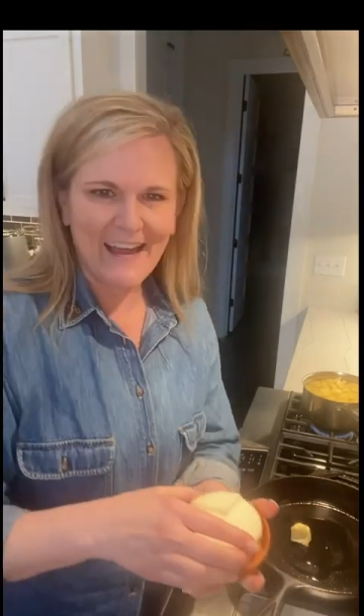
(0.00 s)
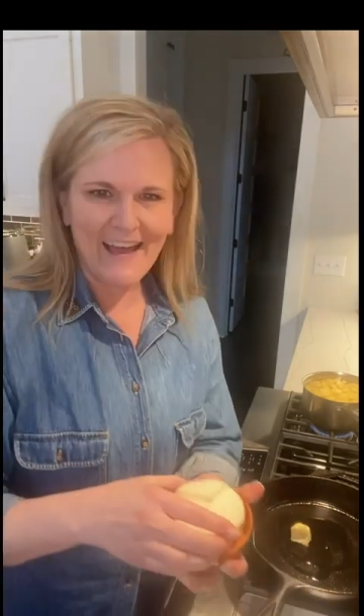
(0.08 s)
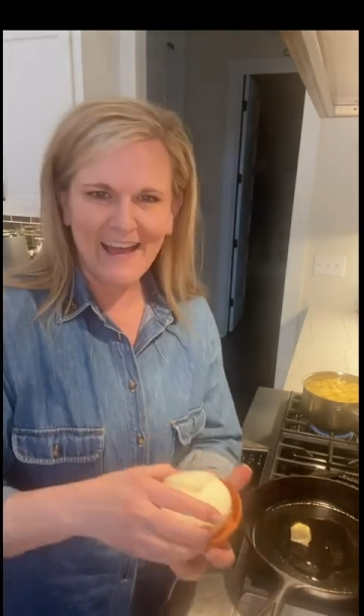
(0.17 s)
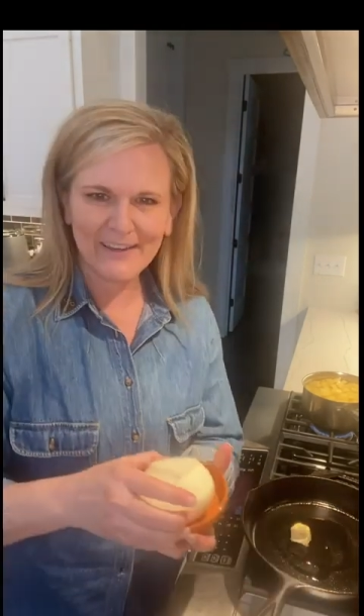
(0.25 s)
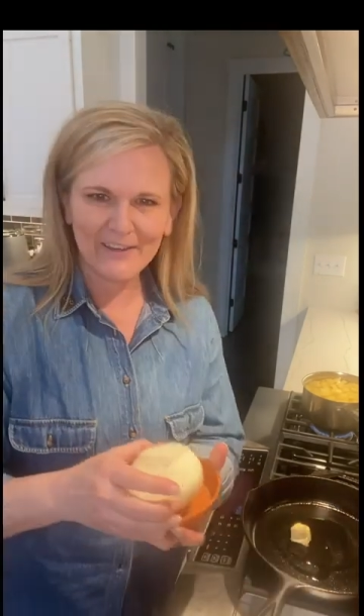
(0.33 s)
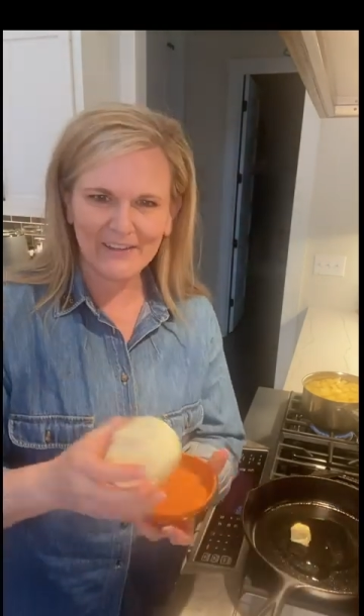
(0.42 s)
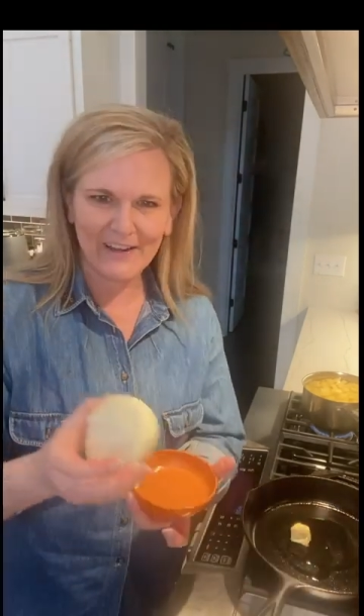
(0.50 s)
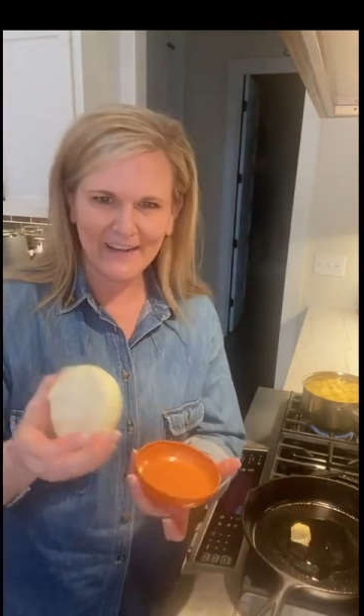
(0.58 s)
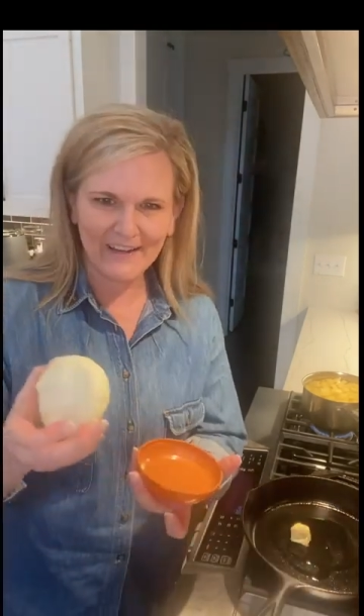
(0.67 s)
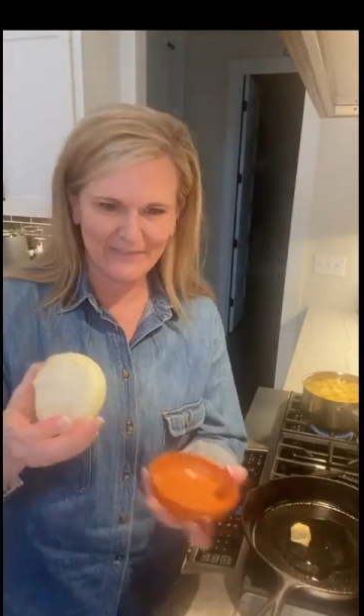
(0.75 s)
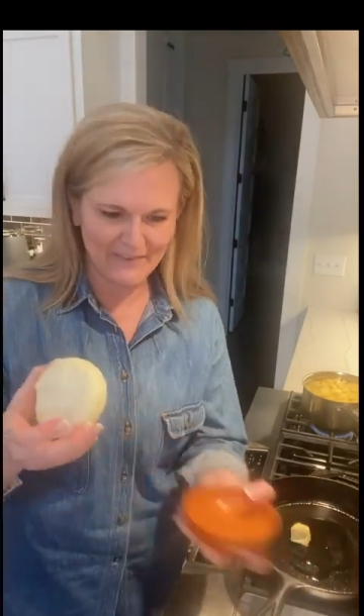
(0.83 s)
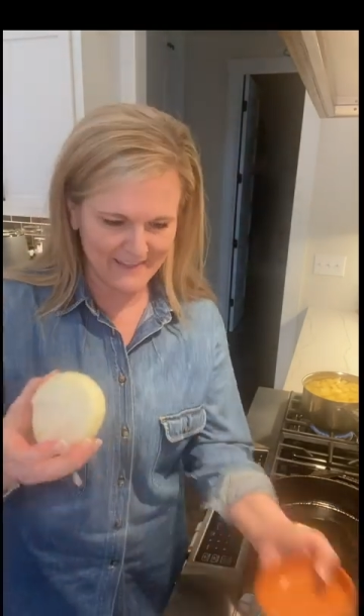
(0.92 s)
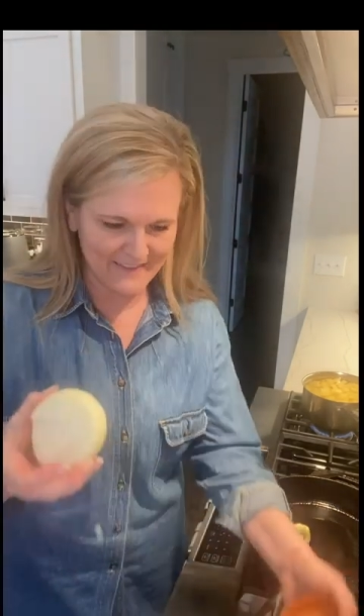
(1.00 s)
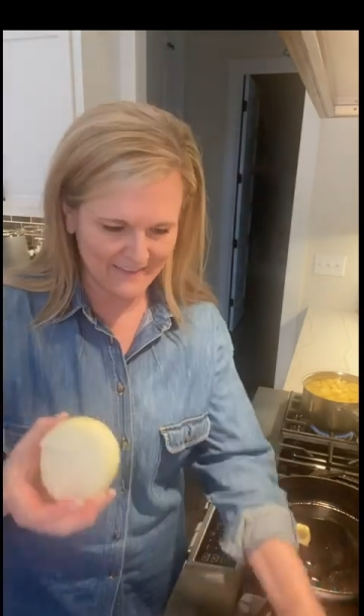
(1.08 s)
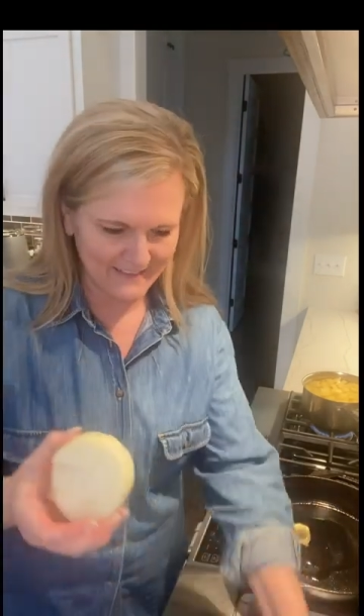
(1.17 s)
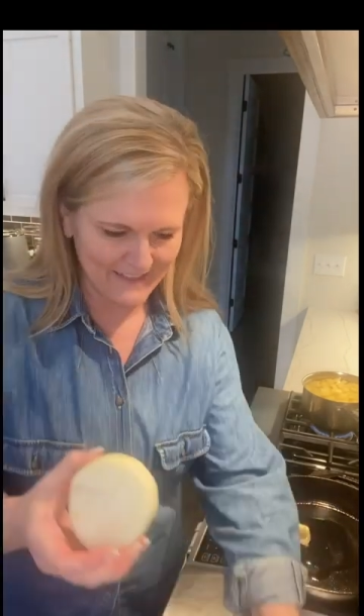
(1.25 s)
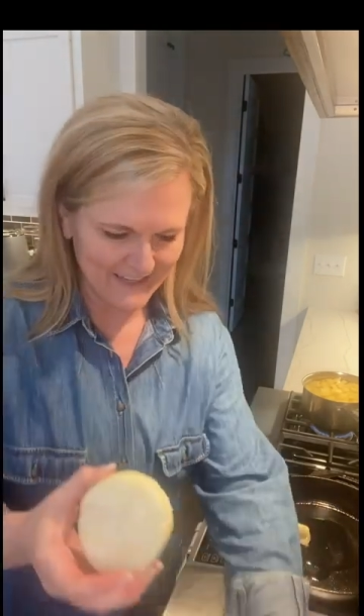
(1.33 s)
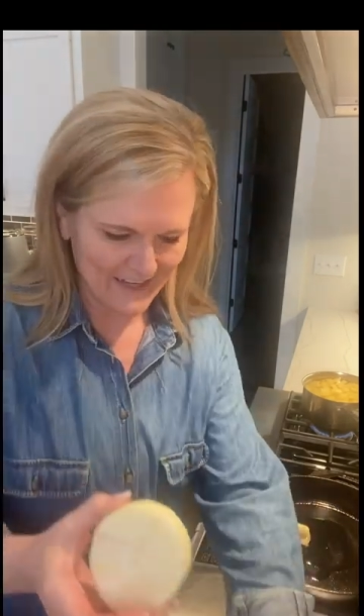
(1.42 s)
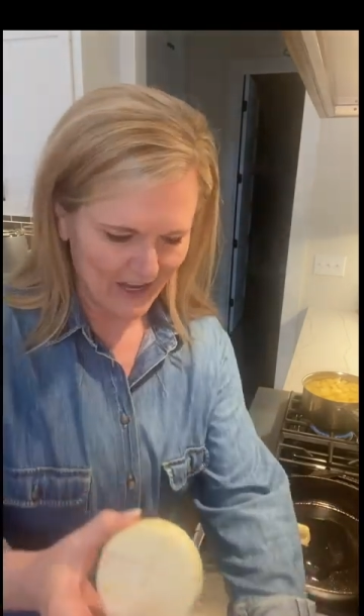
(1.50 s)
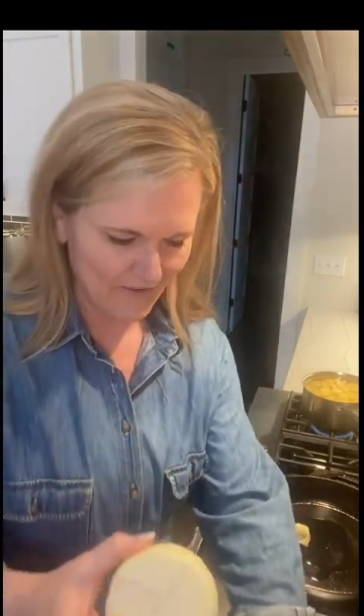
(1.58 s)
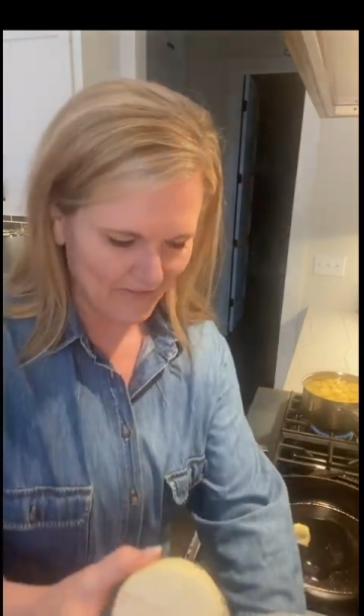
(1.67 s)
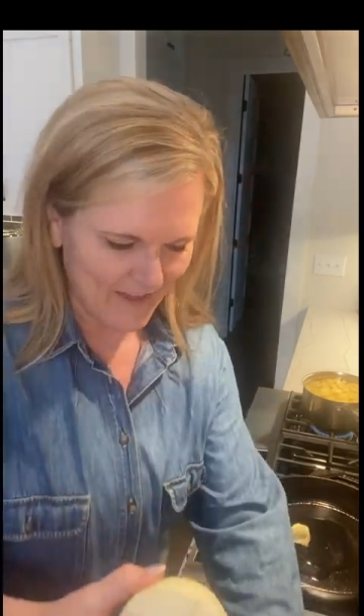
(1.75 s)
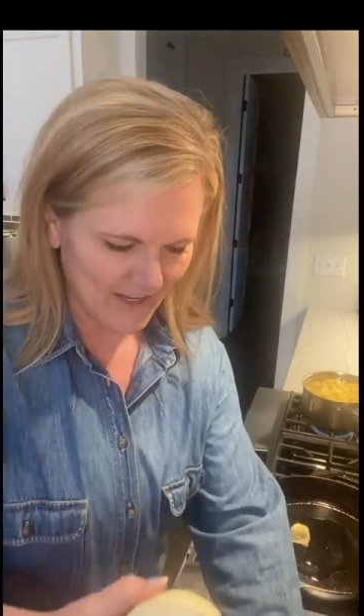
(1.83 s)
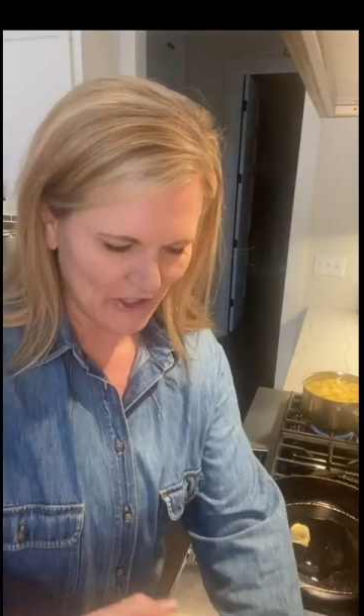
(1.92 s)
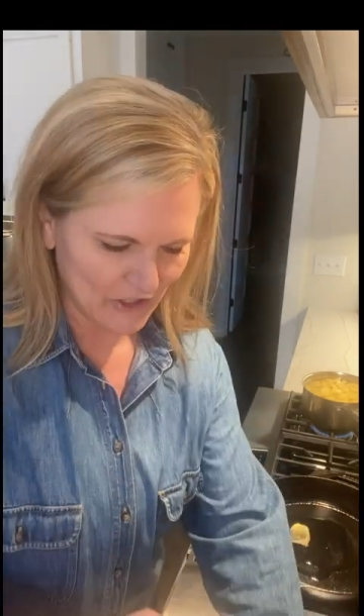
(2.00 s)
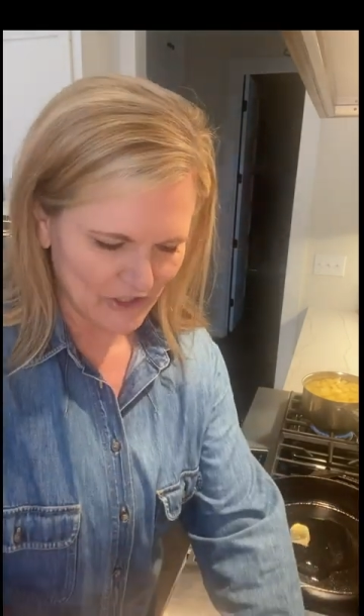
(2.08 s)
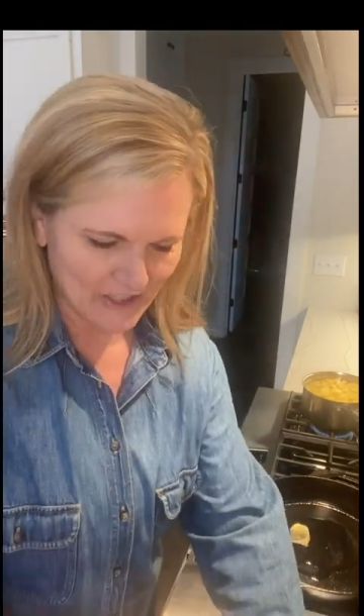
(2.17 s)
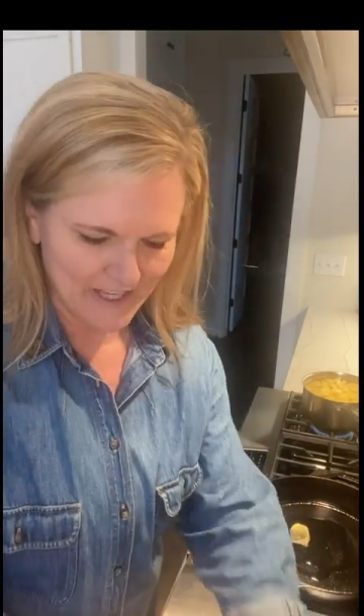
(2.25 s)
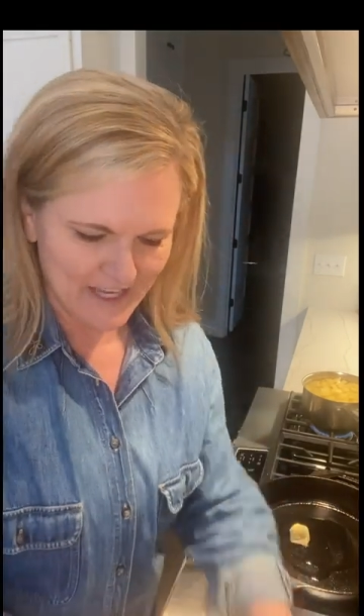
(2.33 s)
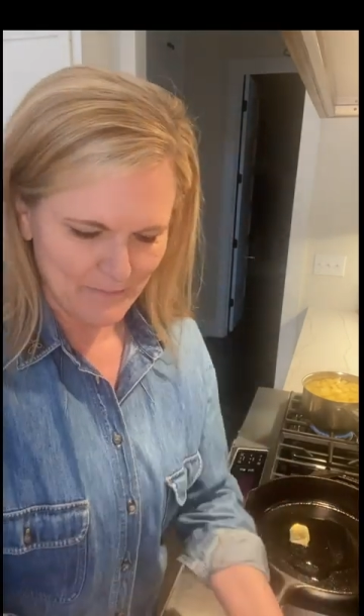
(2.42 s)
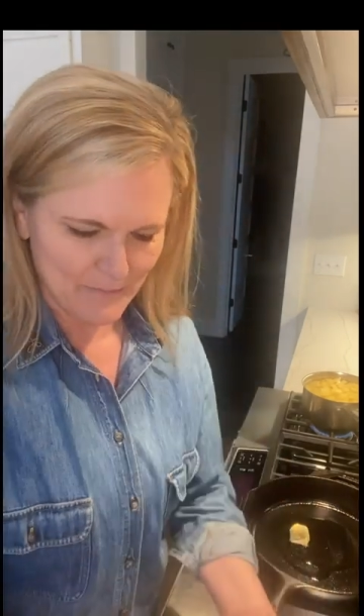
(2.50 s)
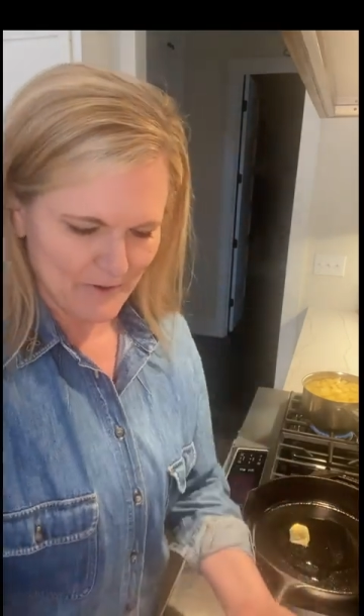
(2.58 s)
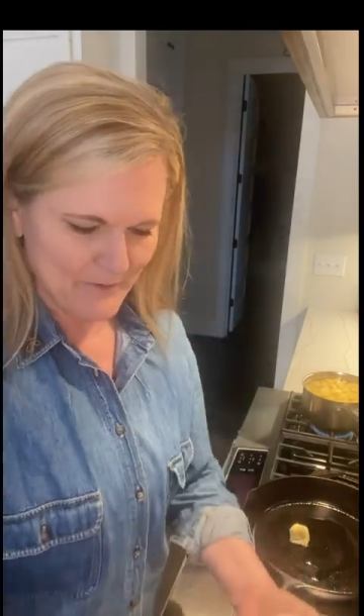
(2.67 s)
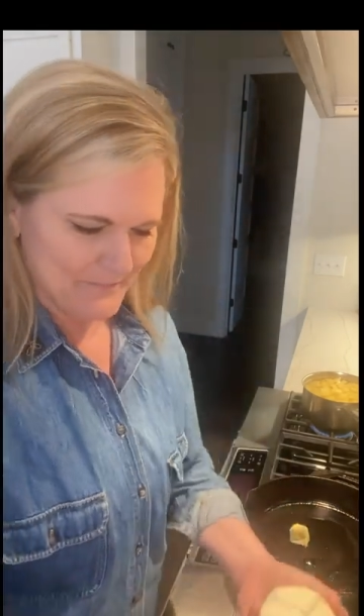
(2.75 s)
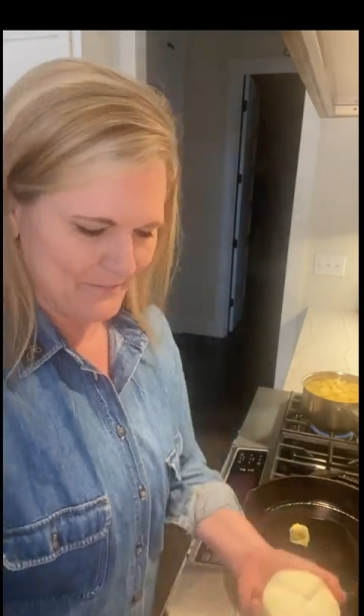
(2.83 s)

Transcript: I could not even get the lid off that onion keeper.